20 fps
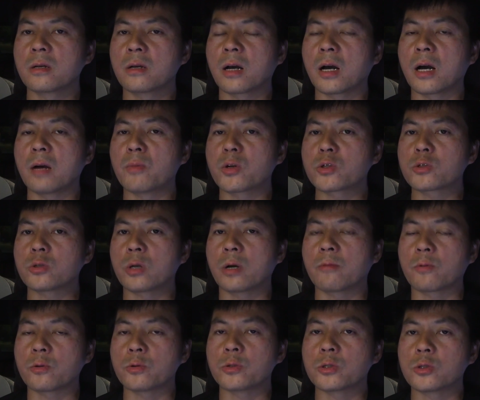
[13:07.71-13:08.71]
how much you
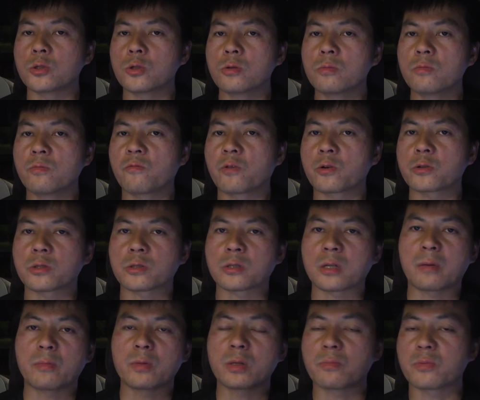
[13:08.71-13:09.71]
have consumed versus
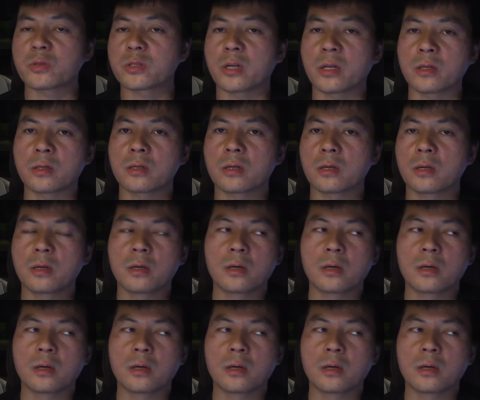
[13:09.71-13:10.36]
how many percent.